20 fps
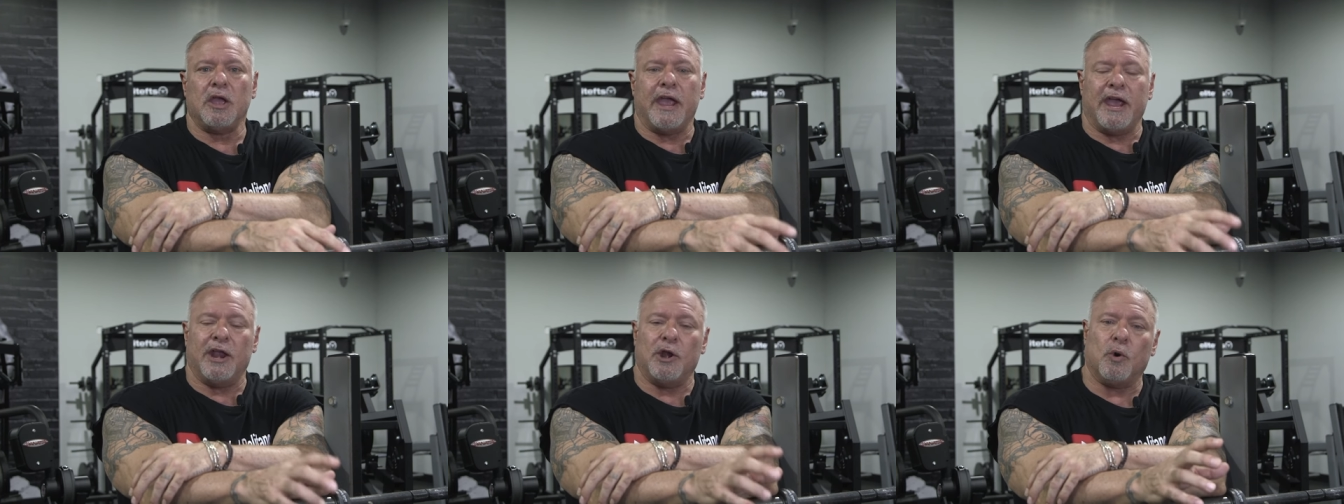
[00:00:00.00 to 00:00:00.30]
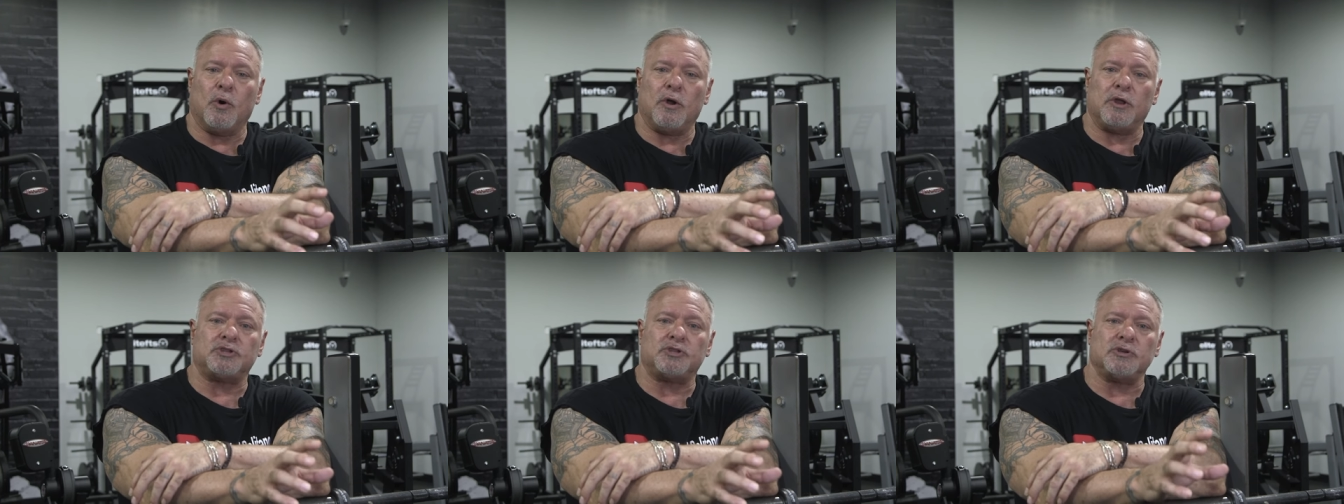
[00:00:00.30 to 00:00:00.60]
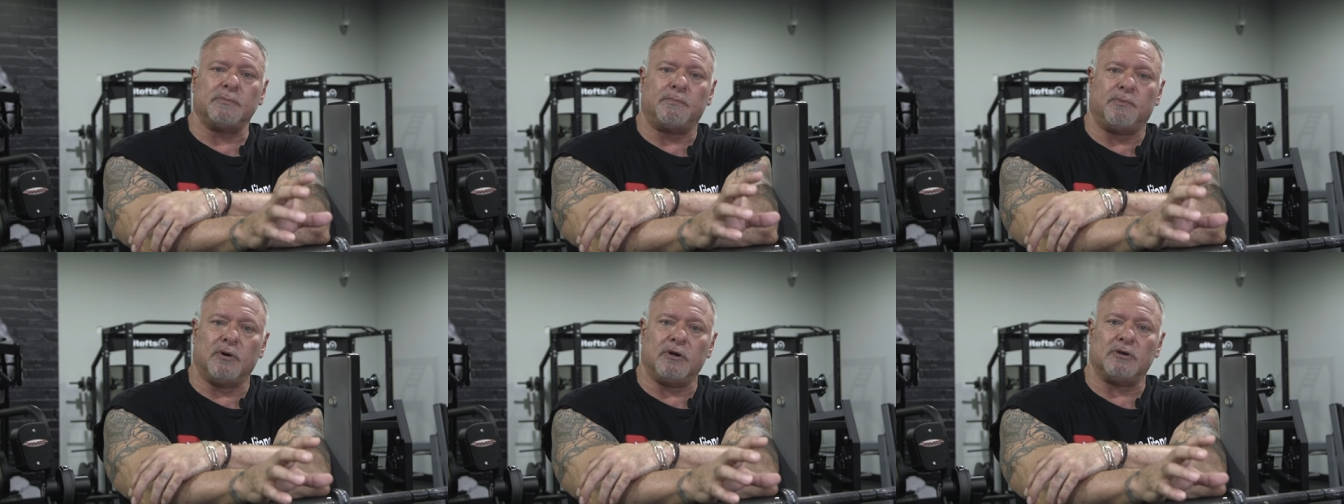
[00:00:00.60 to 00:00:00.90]
In order
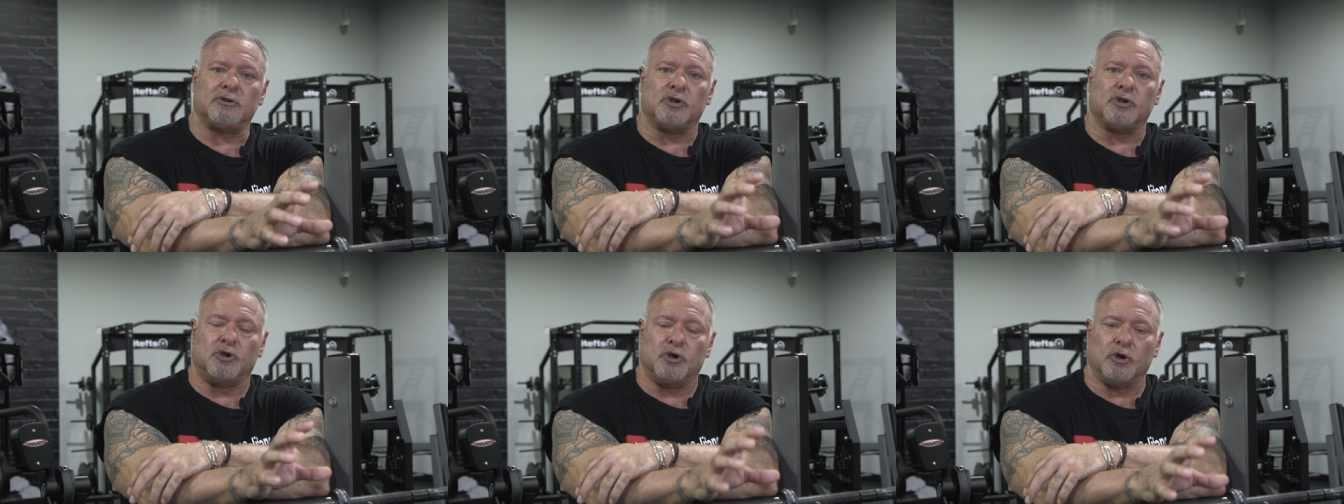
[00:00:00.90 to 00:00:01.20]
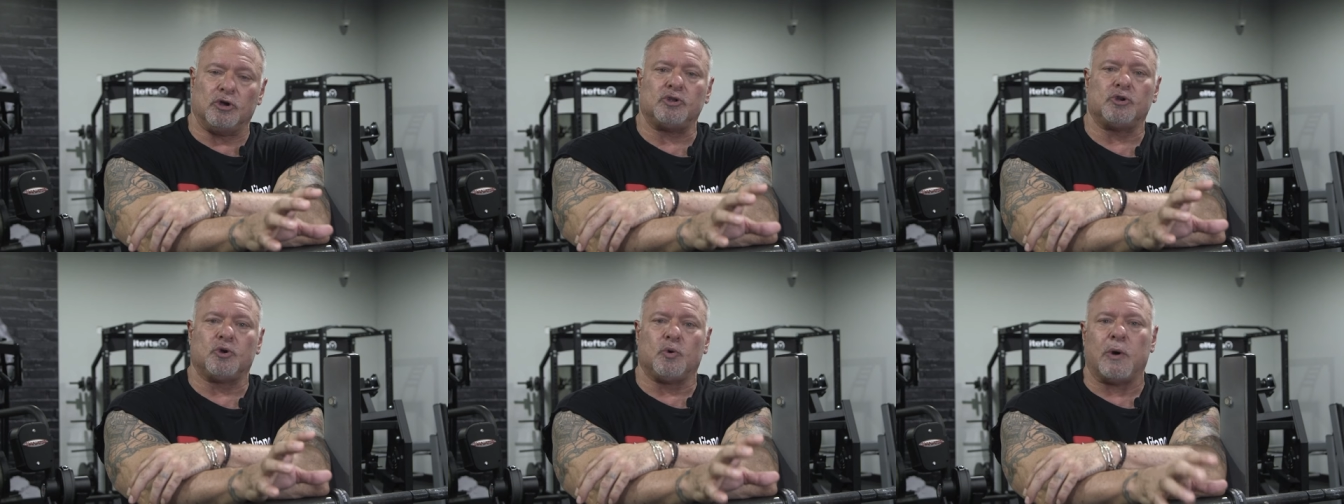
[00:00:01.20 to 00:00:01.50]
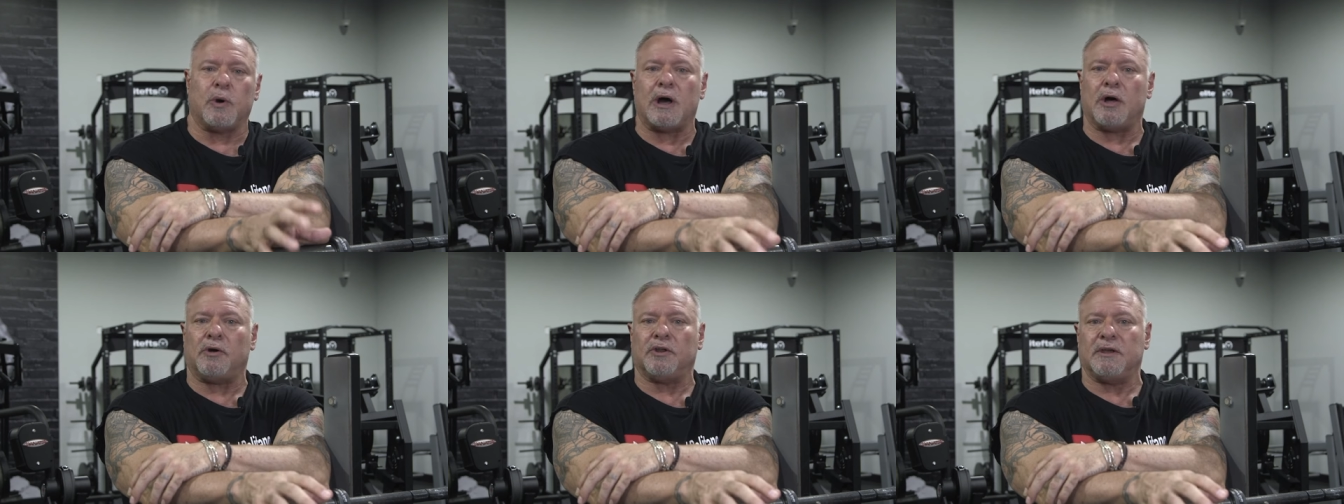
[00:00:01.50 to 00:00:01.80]
to put good
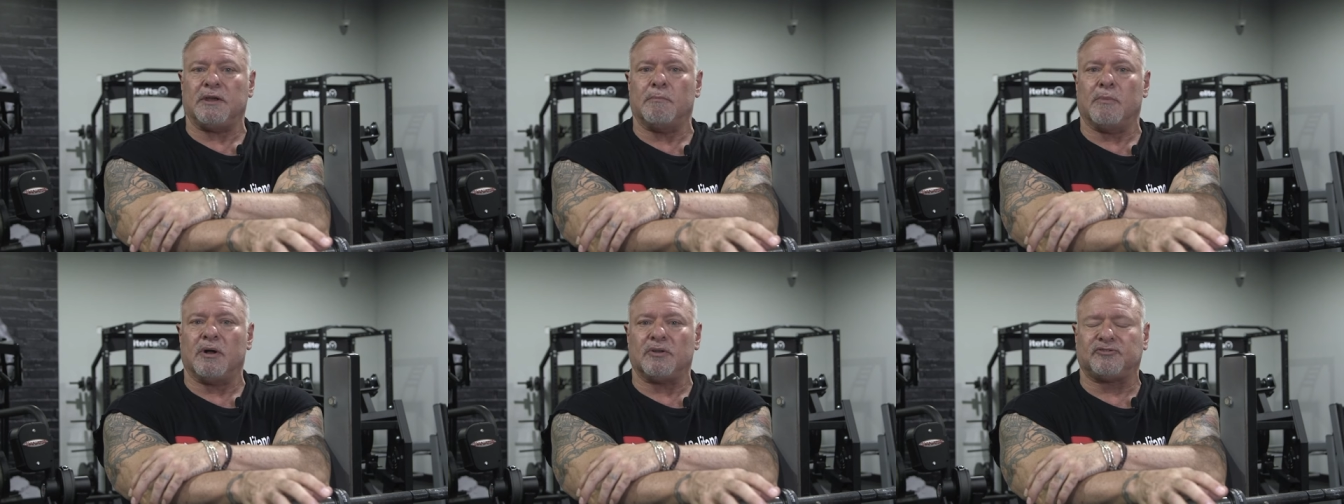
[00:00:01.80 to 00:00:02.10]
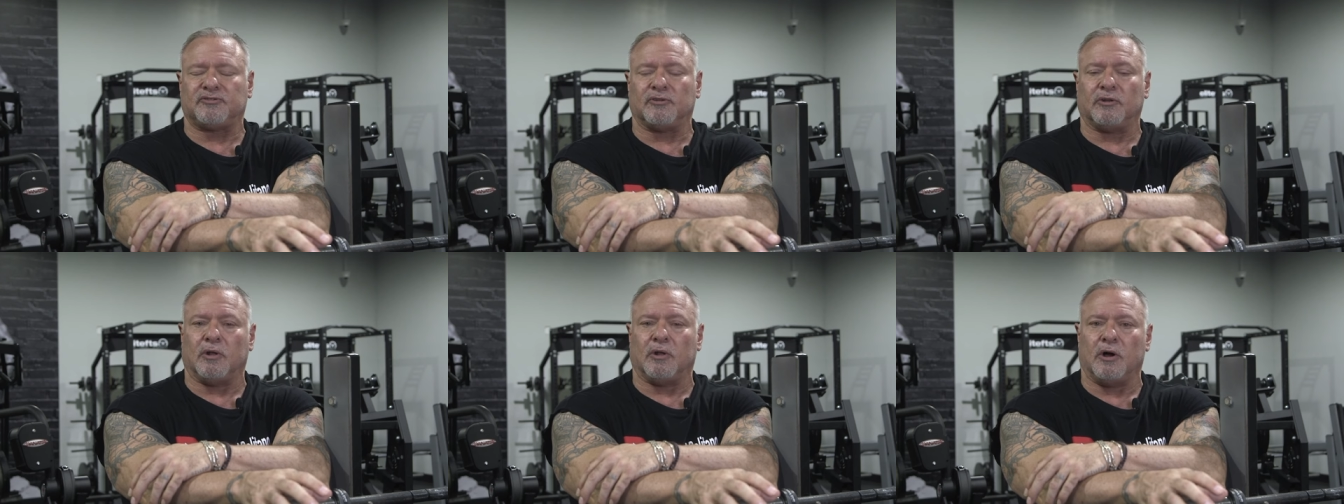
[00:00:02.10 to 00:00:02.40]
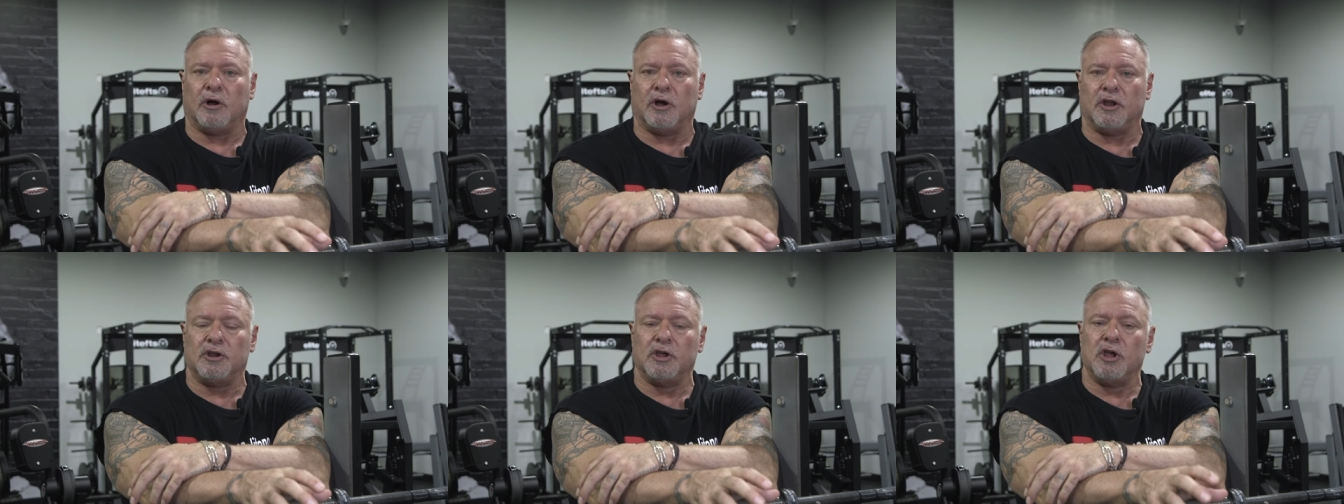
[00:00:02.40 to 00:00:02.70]
quality muscle
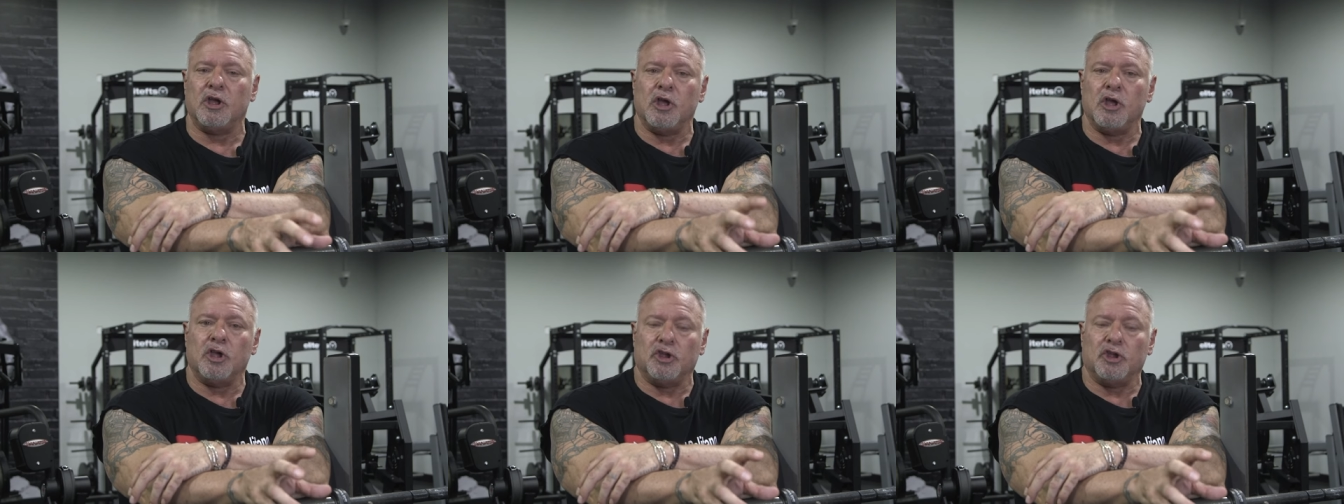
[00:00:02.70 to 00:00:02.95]
on,